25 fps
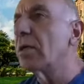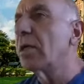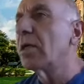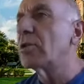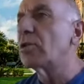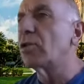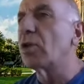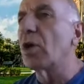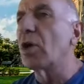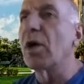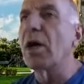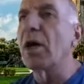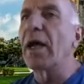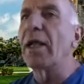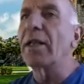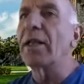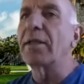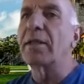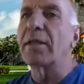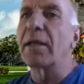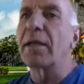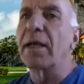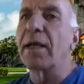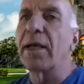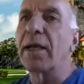So
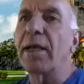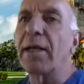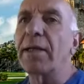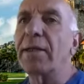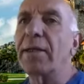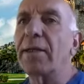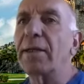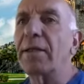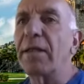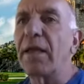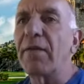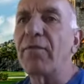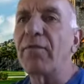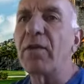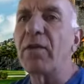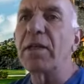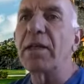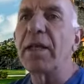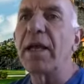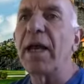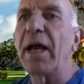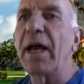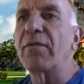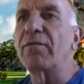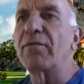you
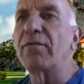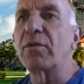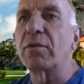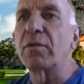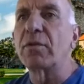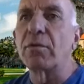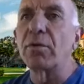definitely have